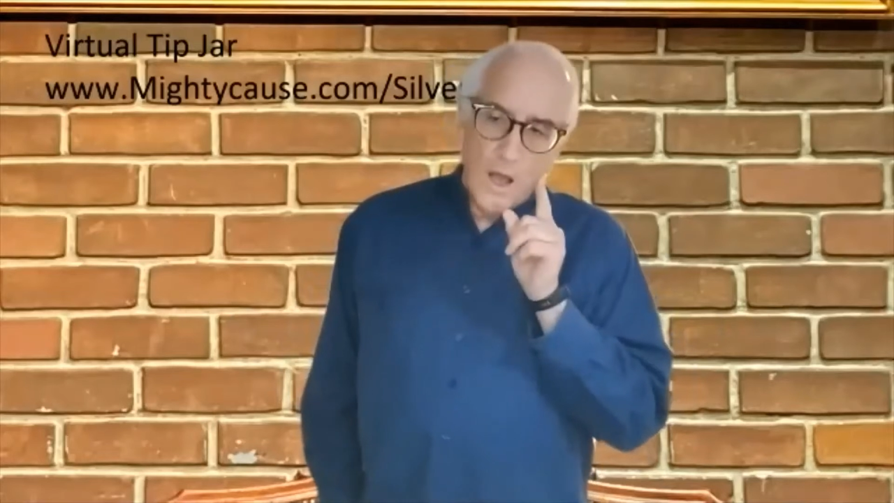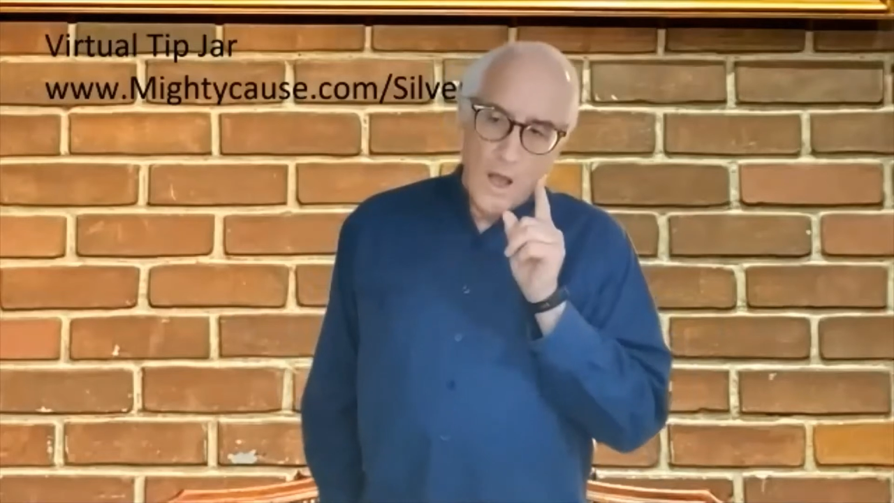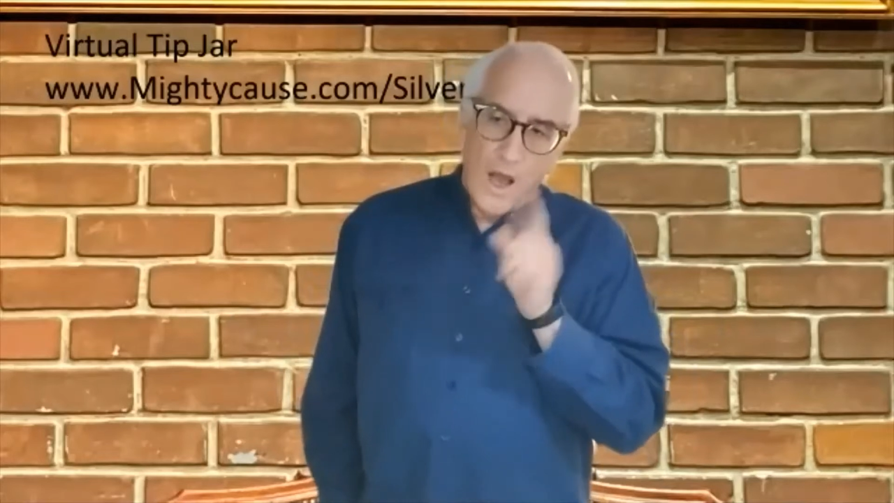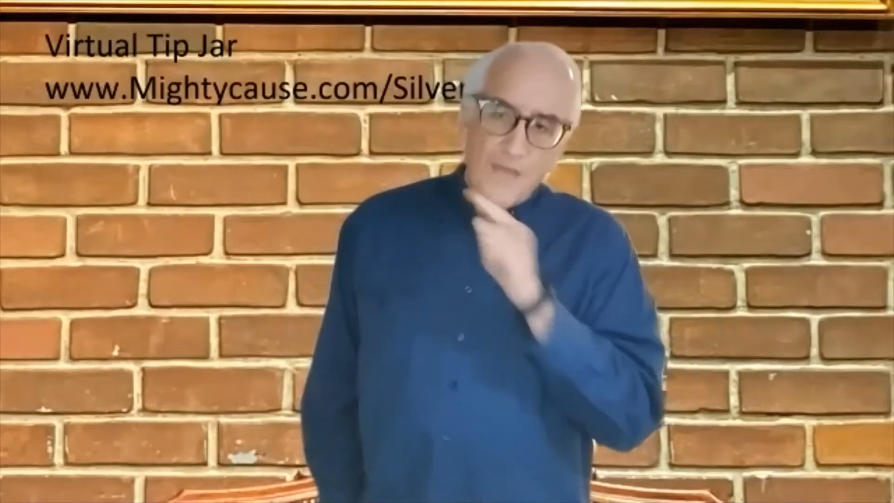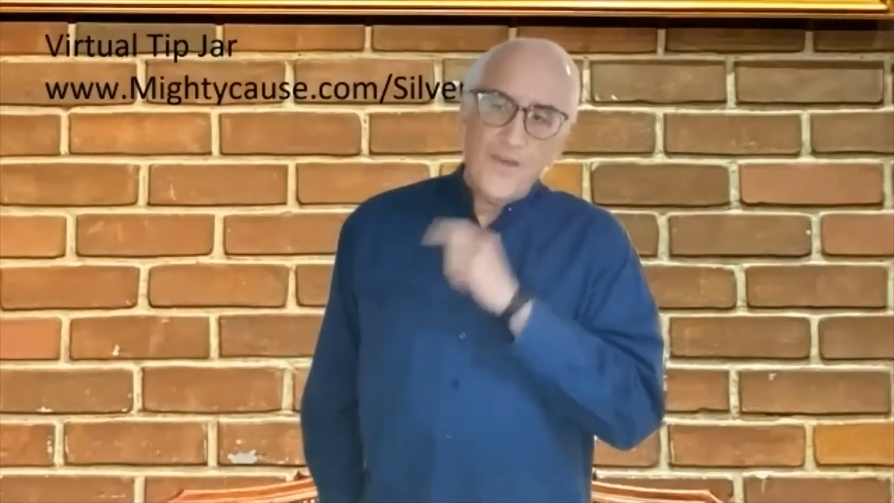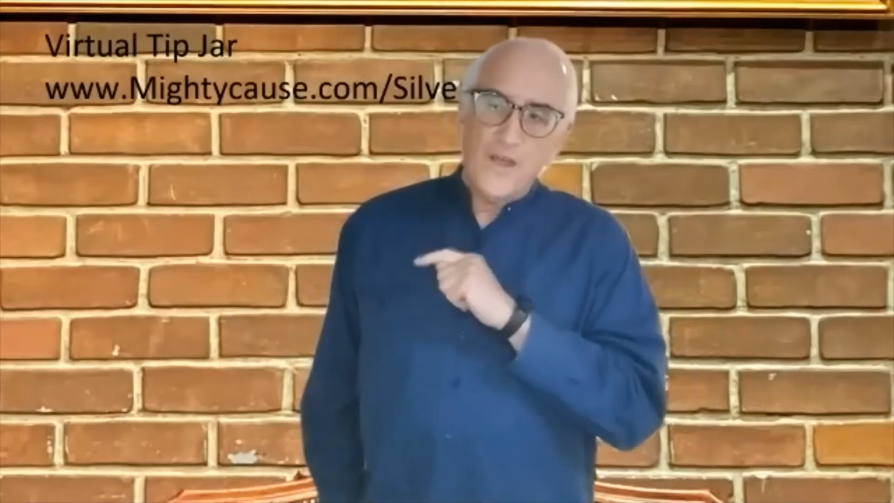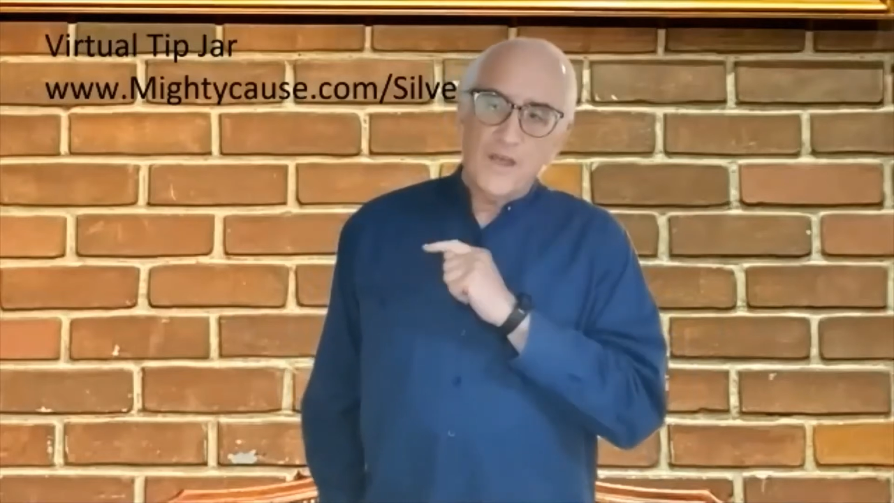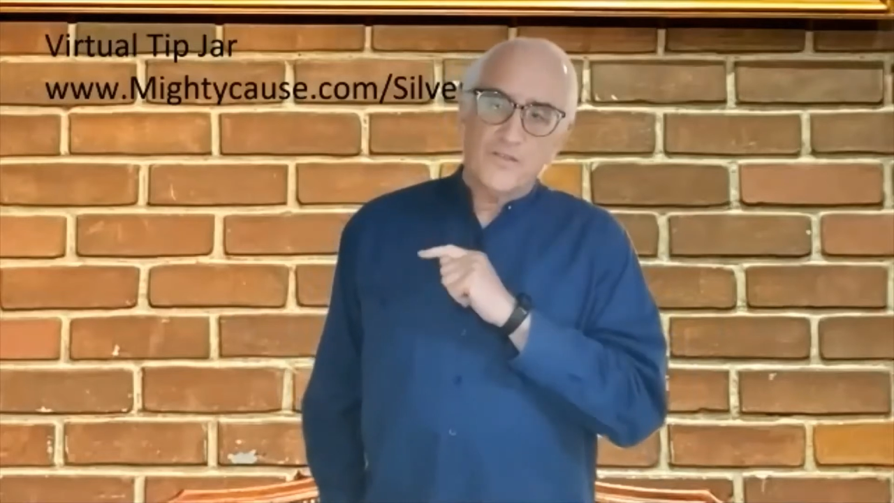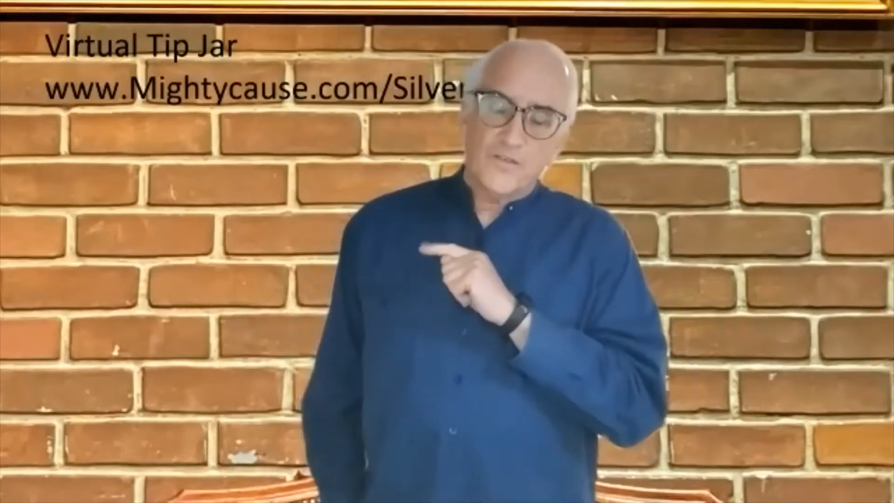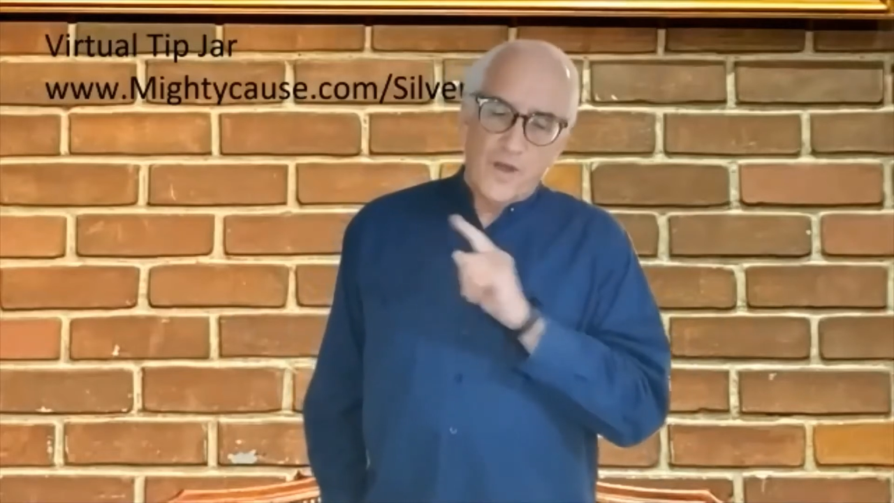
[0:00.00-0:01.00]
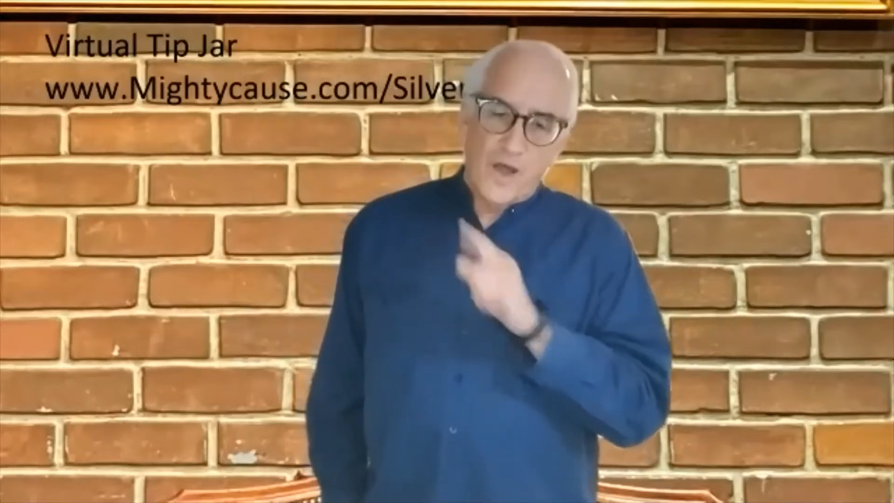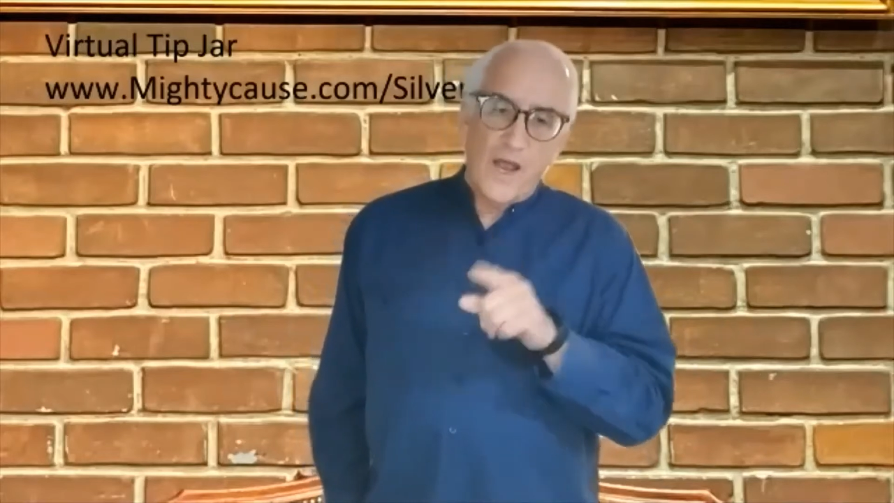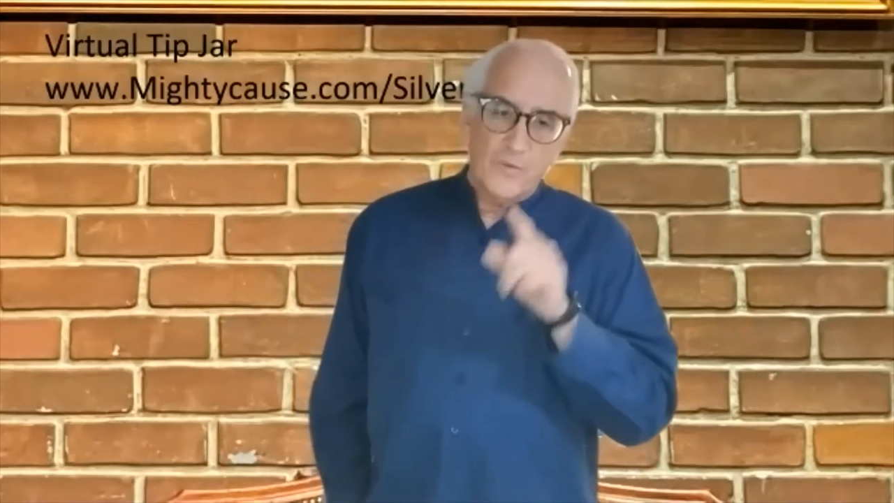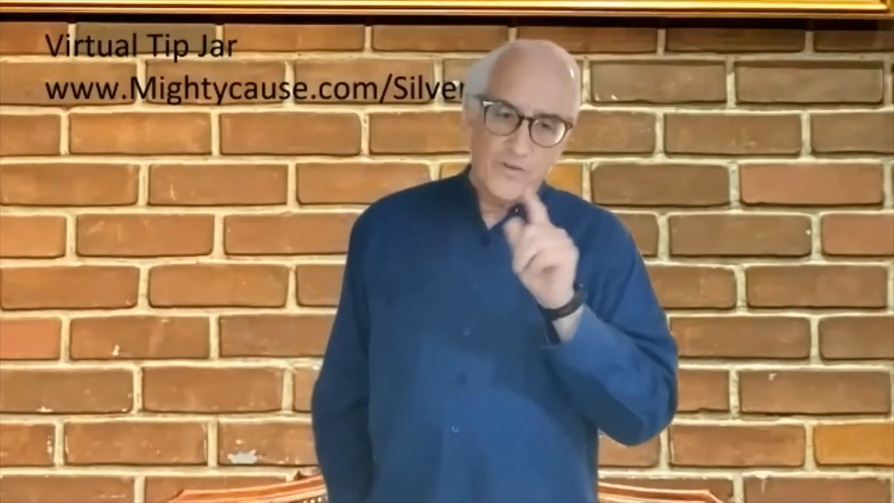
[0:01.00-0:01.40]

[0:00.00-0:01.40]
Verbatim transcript: I think it's time we